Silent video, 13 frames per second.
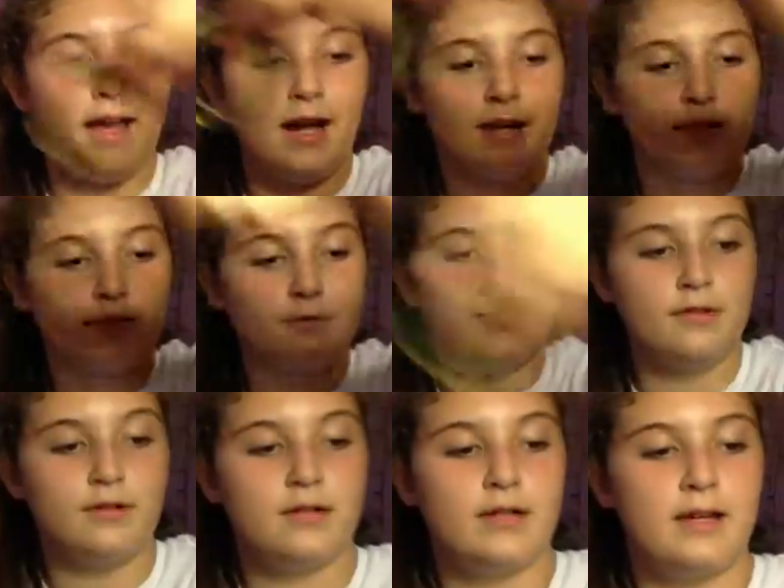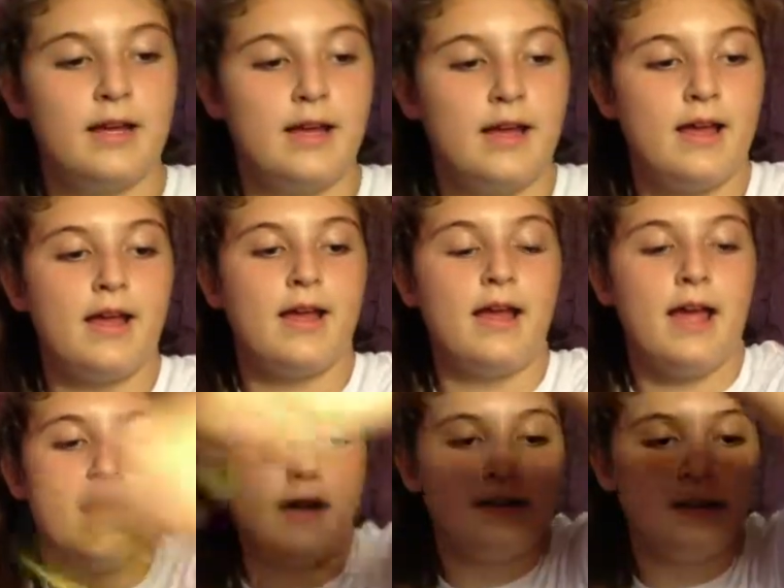actual
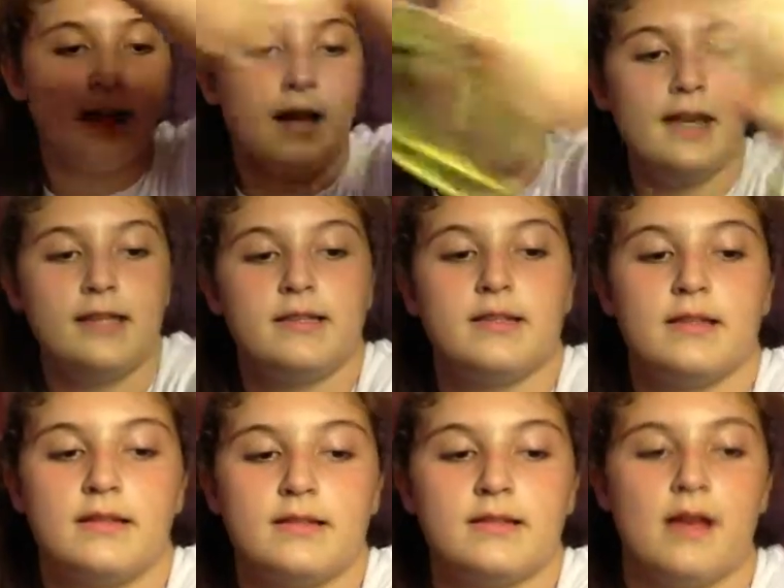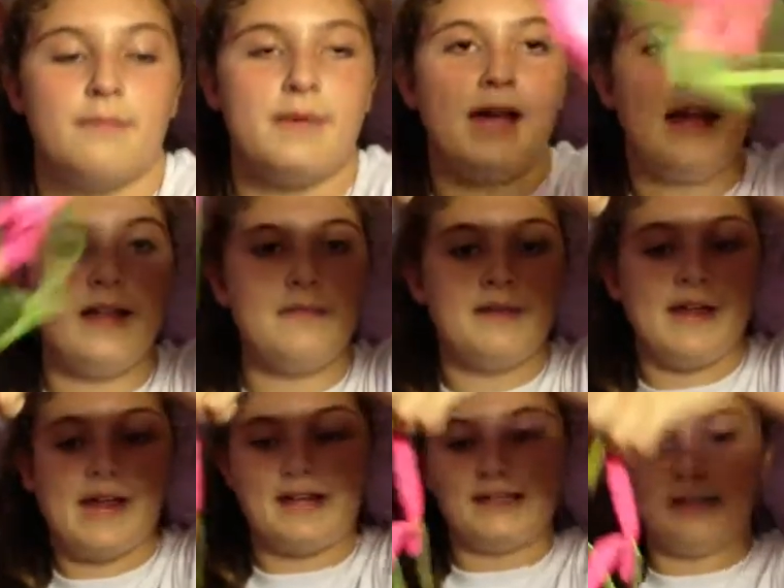hair ties, some
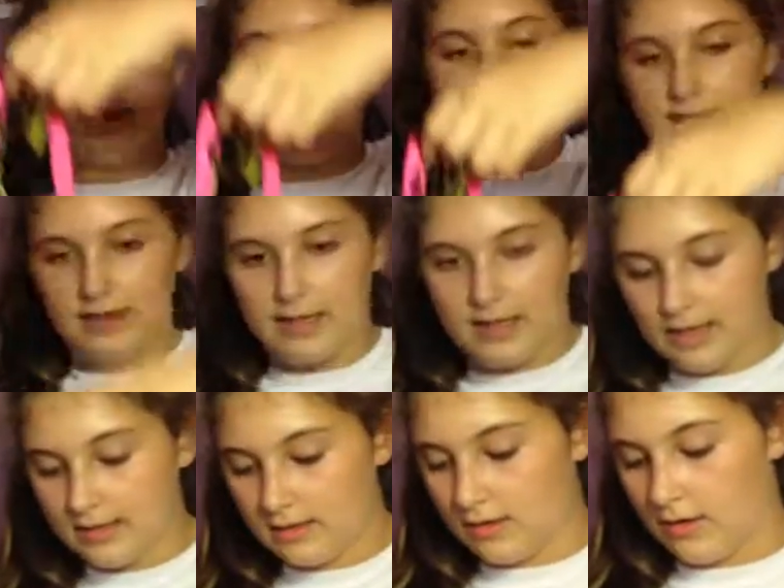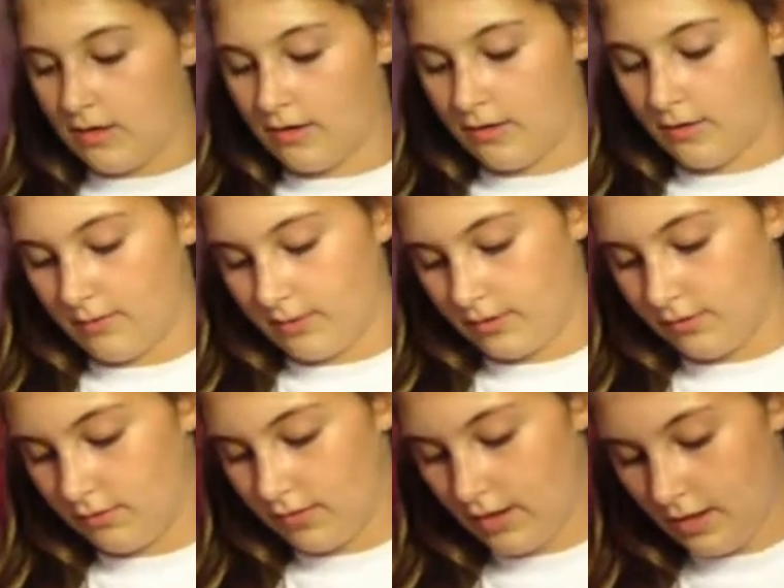headbands, and these are all going
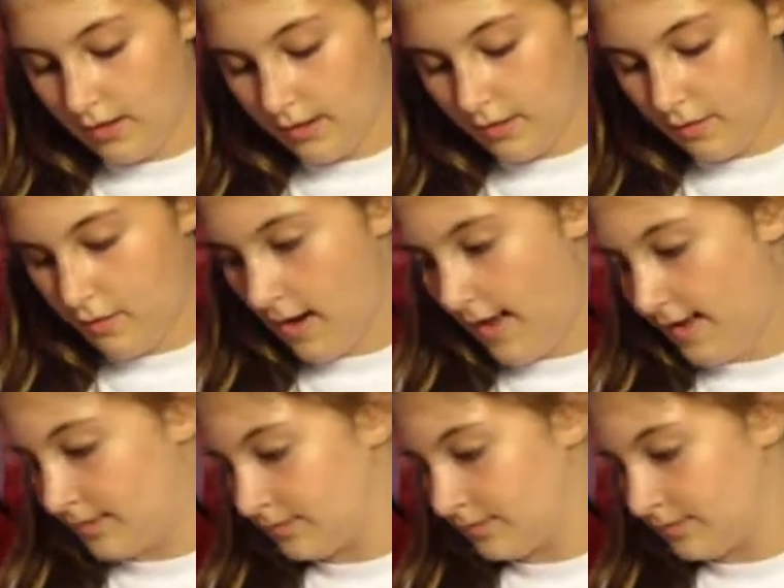to go.